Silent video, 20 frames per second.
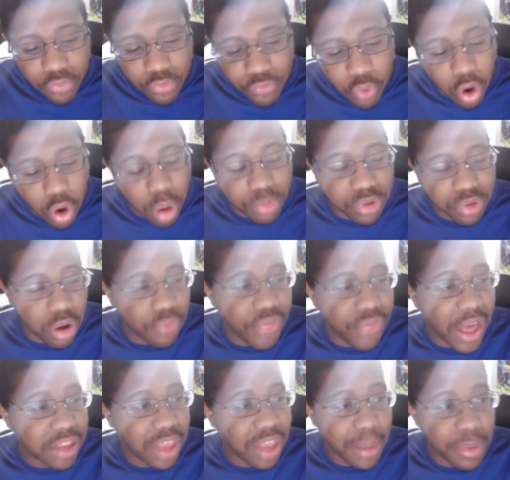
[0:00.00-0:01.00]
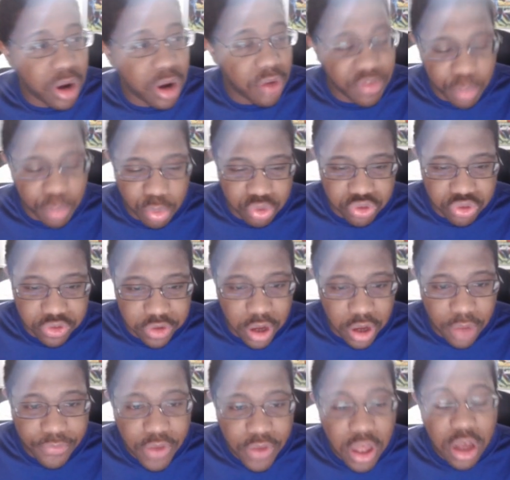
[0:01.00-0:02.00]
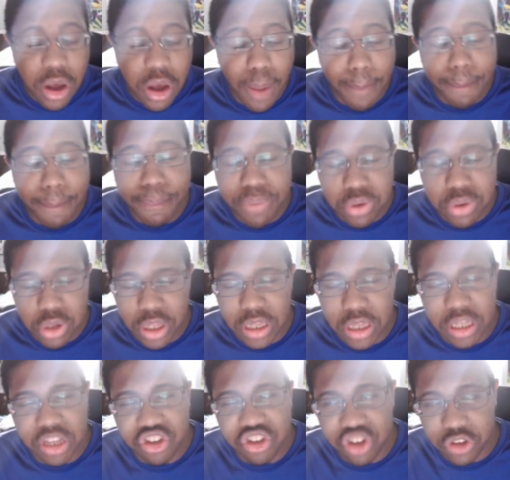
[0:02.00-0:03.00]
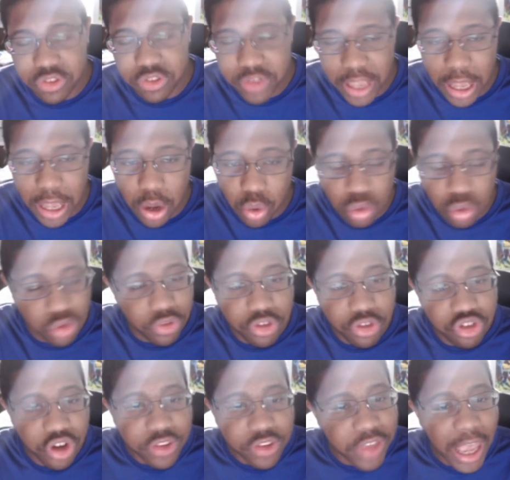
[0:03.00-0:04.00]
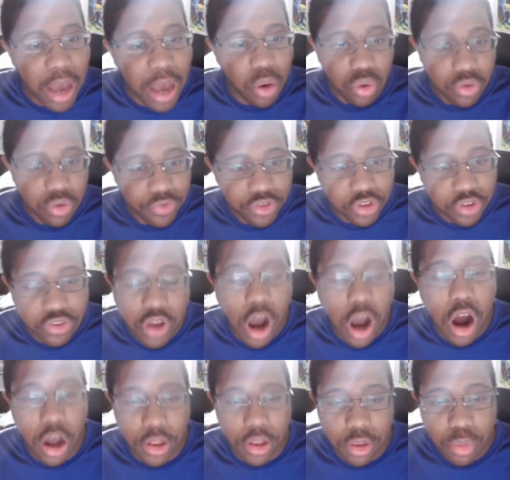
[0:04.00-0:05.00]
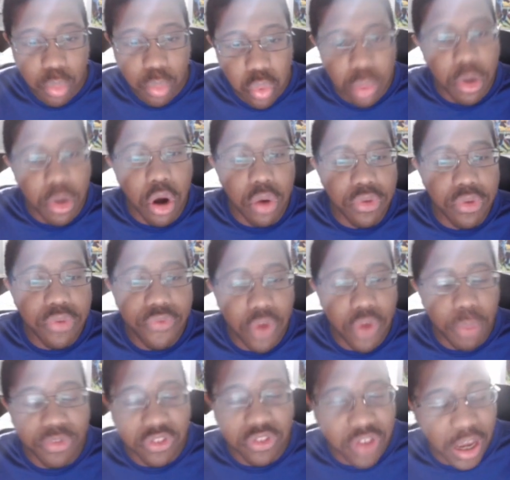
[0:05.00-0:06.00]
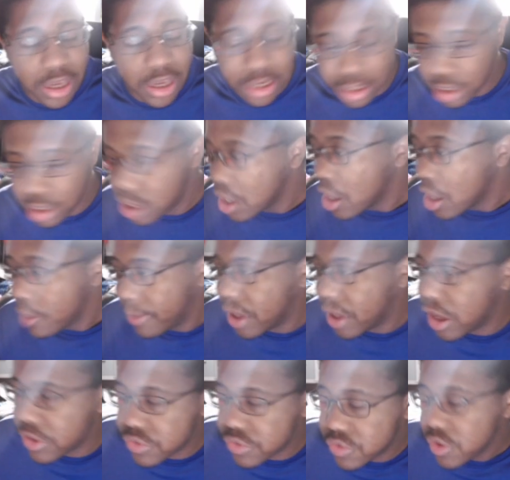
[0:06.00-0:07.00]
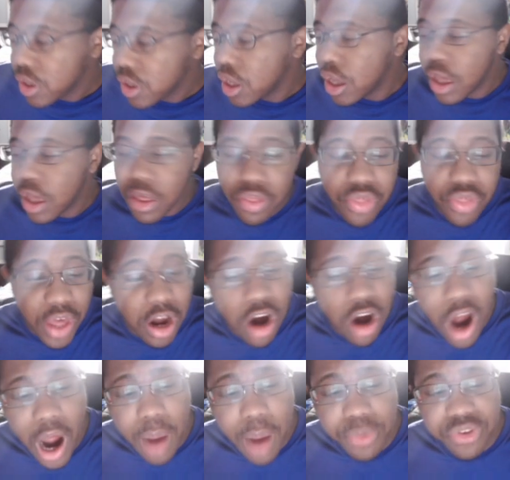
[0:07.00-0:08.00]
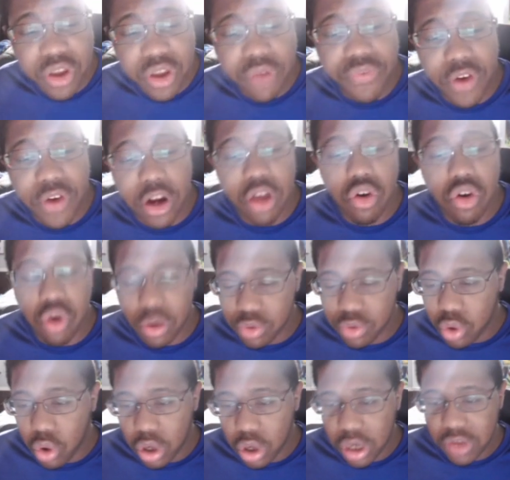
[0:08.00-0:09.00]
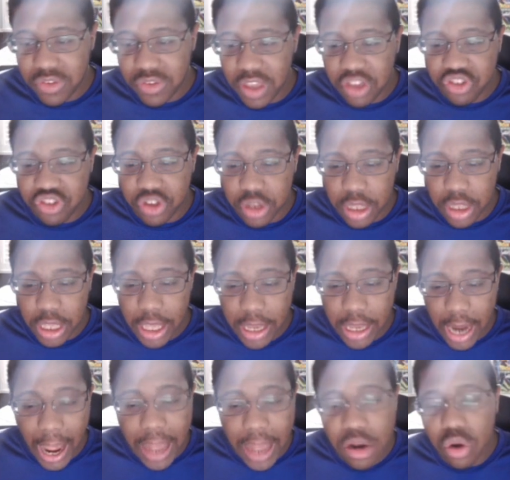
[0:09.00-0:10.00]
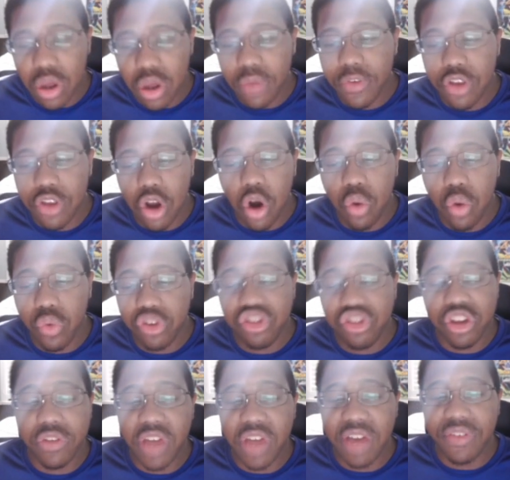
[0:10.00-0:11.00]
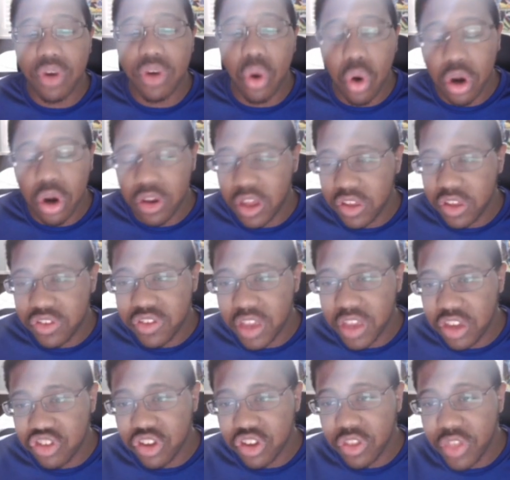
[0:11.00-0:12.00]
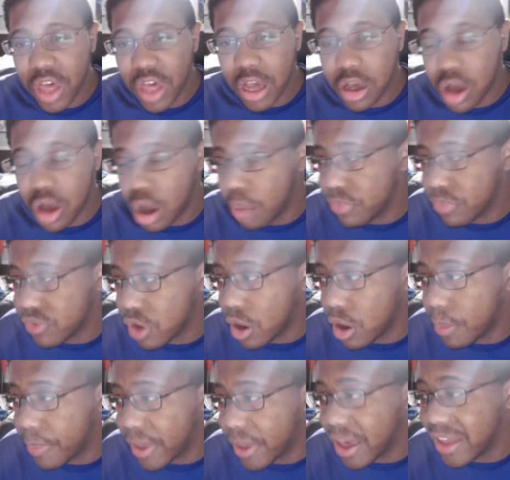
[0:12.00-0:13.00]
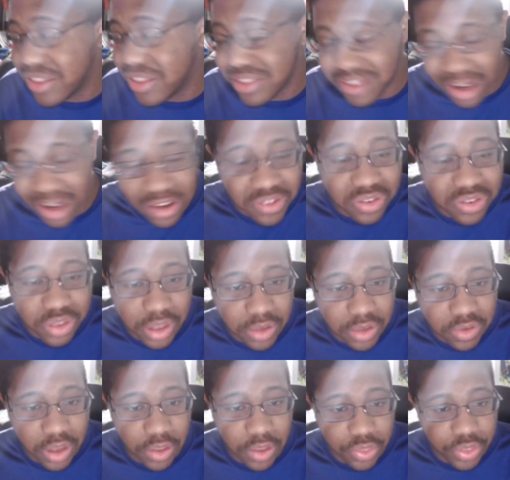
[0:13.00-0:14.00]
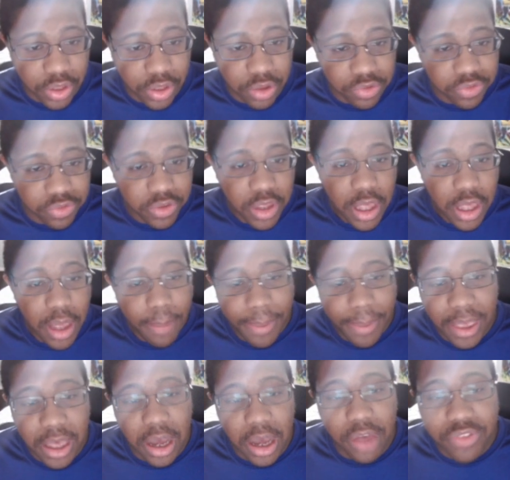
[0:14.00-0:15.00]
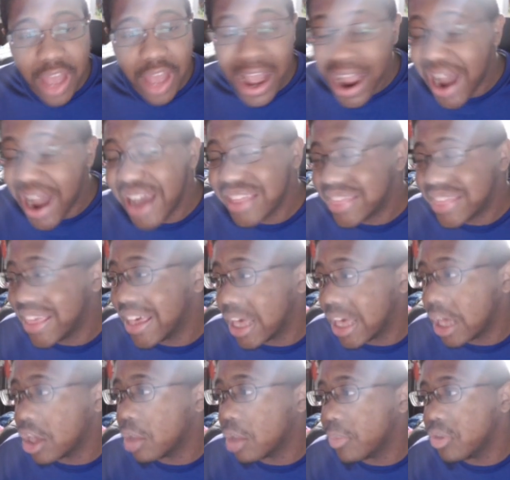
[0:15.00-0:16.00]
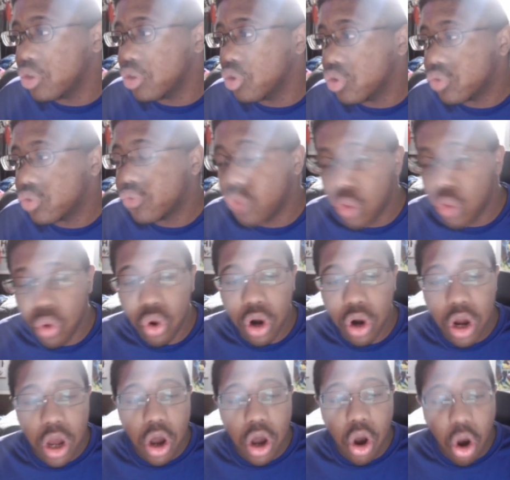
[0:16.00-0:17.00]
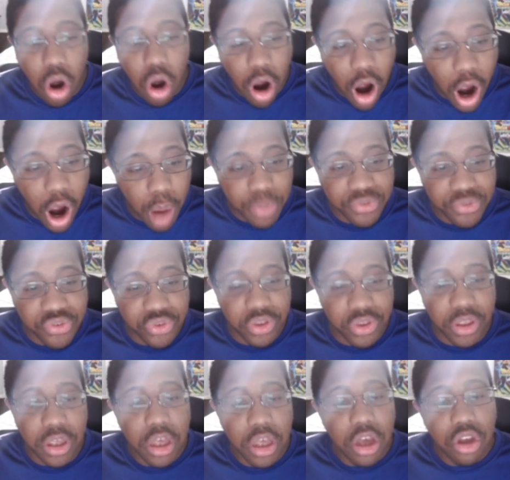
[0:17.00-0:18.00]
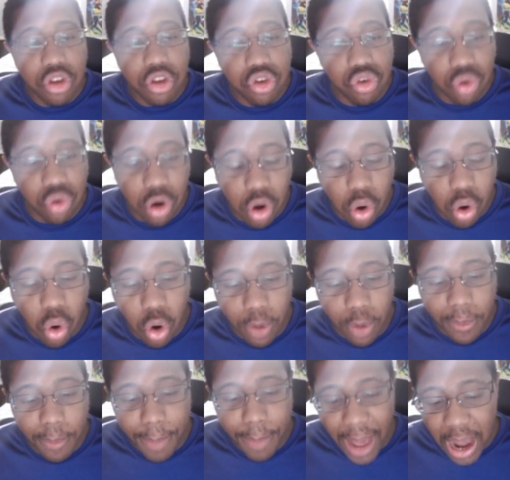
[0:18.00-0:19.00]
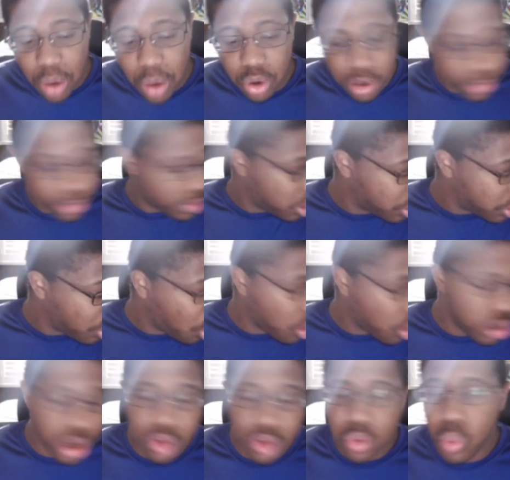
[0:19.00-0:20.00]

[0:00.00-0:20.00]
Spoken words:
forms of that type of government stuff completely shut down. Shut down. Just gone. Removed from society. Because they're obviously a very corrupt organization, and I don't even know if we should have an organization that comes up and does things like this, because I think it could be used for, obviously, a horrible power. The only other